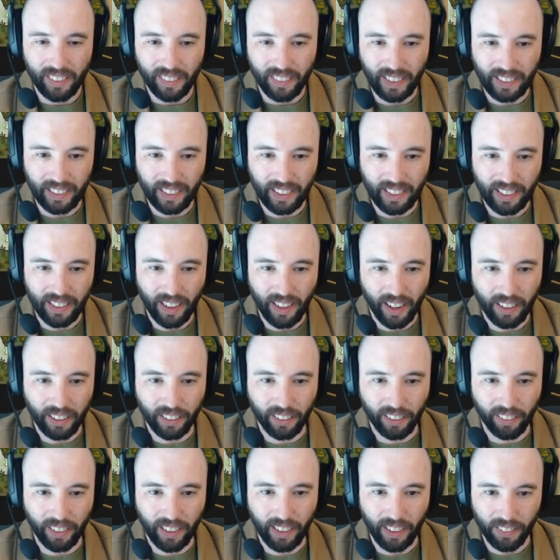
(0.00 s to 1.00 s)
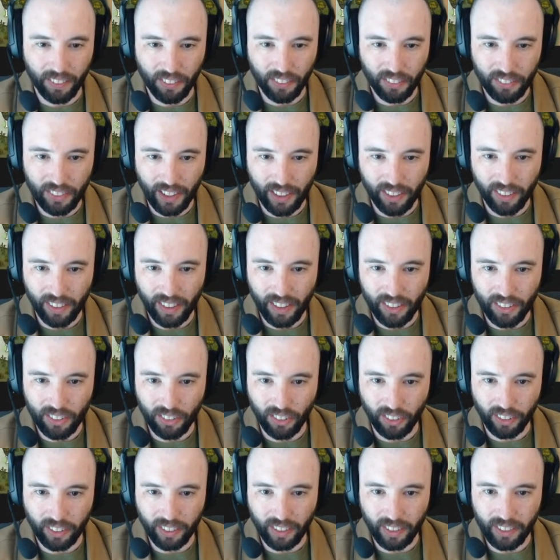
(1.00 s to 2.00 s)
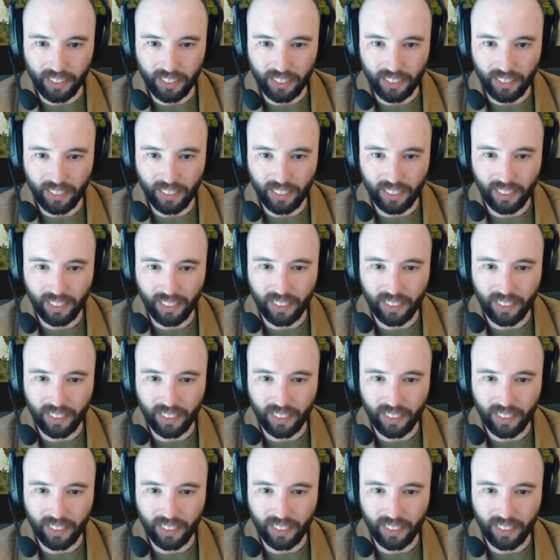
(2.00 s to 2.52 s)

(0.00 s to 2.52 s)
They cannot agree on the standardized shortcuts. Alright,